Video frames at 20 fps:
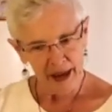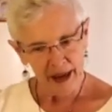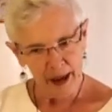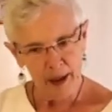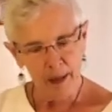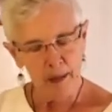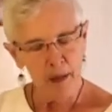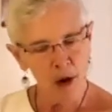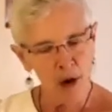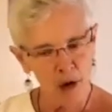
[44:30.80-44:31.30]

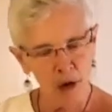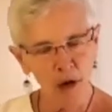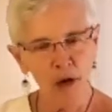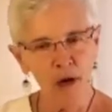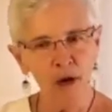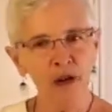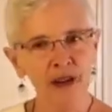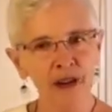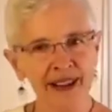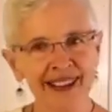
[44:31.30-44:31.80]
him,
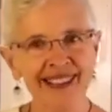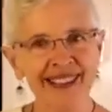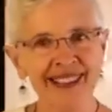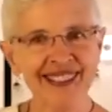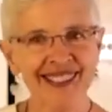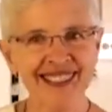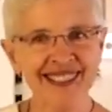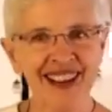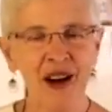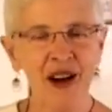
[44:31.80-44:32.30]
her,
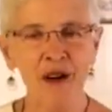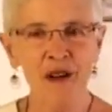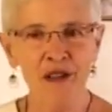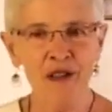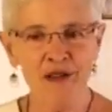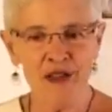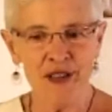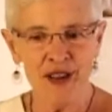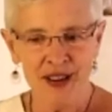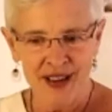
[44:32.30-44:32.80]

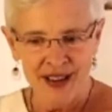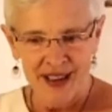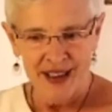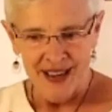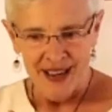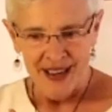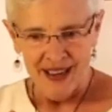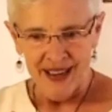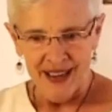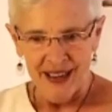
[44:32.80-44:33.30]
itself
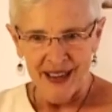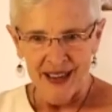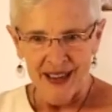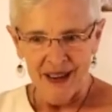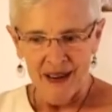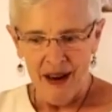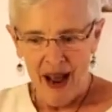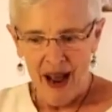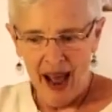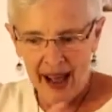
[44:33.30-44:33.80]

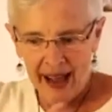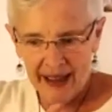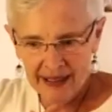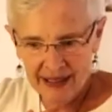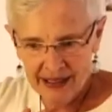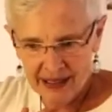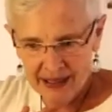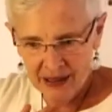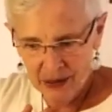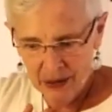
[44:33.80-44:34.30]

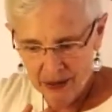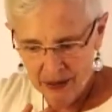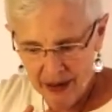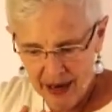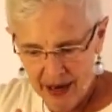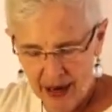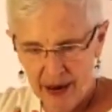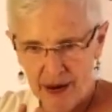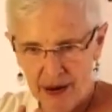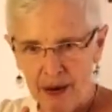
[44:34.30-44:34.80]
as the
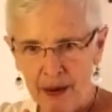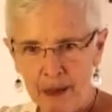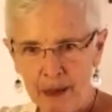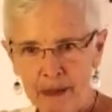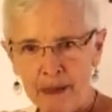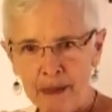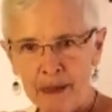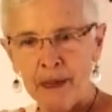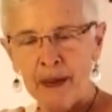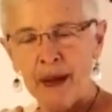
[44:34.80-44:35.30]
creator,
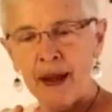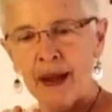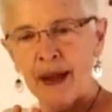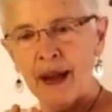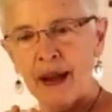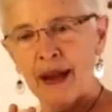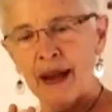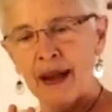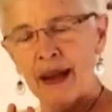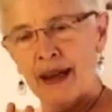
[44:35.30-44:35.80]

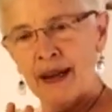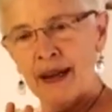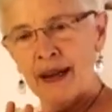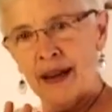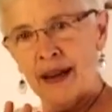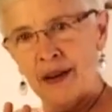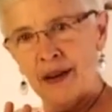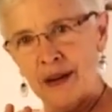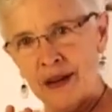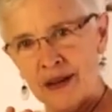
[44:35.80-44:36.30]
and
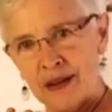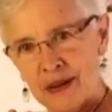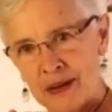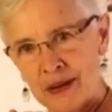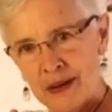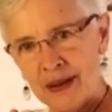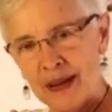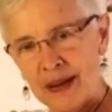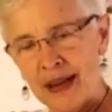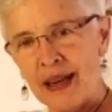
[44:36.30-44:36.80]
now has
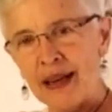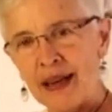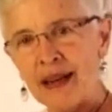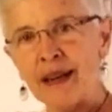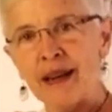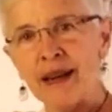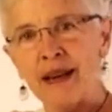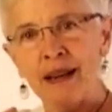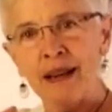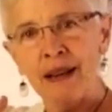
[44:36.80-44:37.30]

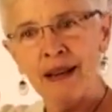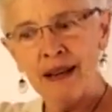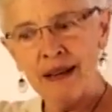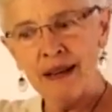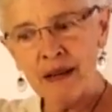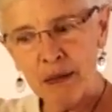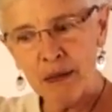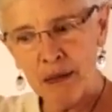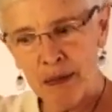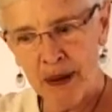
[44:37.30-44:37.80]
created
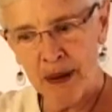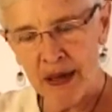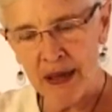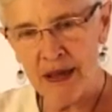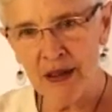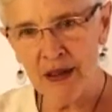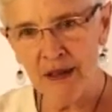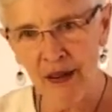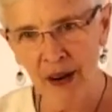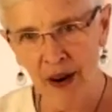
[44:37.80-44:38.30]
this
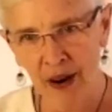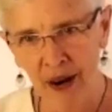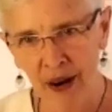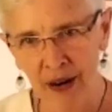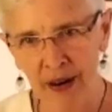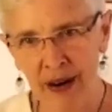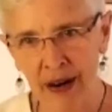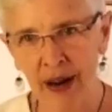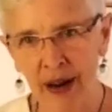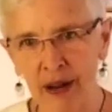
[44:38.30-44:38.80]
piece of
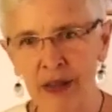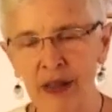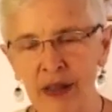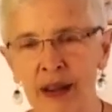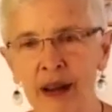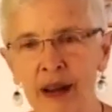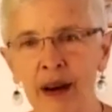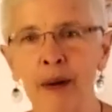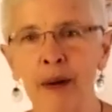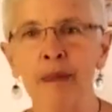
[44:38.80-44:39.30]
art out
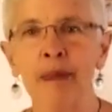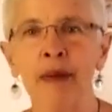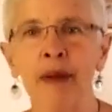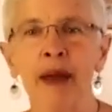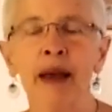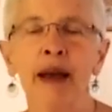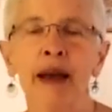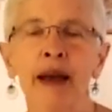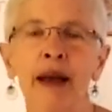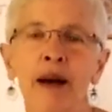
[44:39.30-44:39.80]
there.
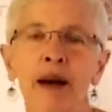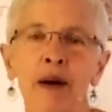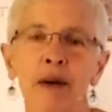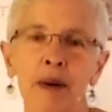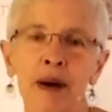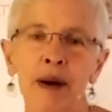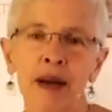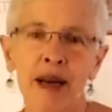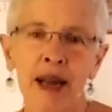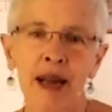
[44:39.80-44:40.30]

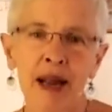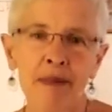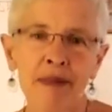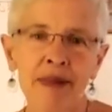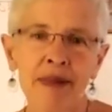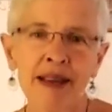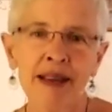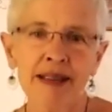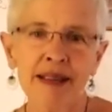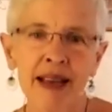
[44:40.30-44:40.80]
We
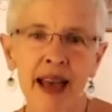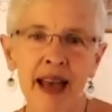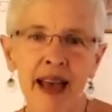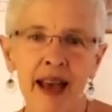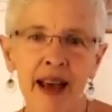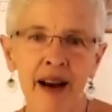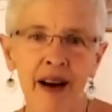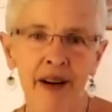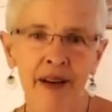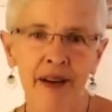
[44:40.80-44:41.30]
name this
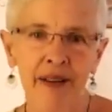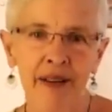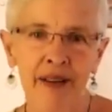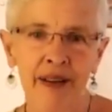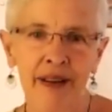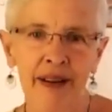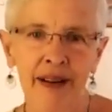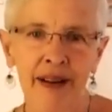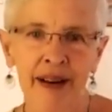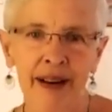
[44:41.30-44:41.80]
air.
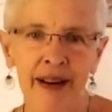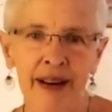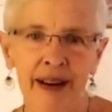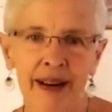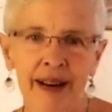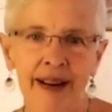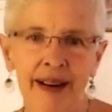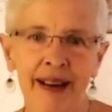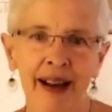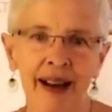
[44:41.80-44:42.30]

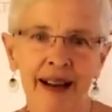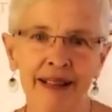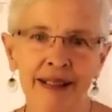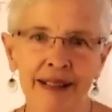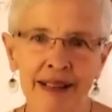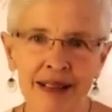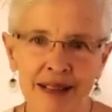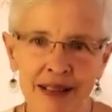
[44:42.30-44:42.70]
Yeah, it's a